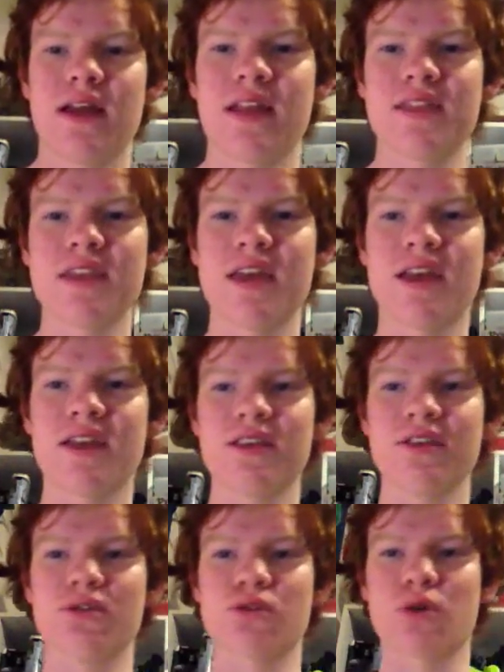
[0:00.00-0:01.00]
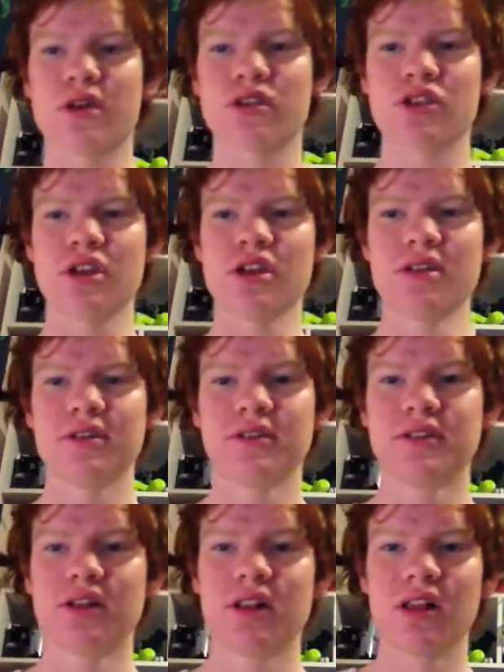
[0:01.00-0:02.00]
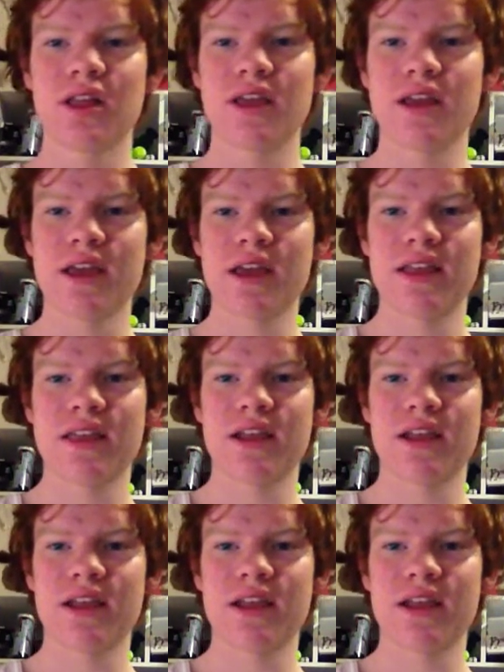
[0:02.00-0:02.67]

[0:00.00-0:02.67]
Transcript: and then your question, and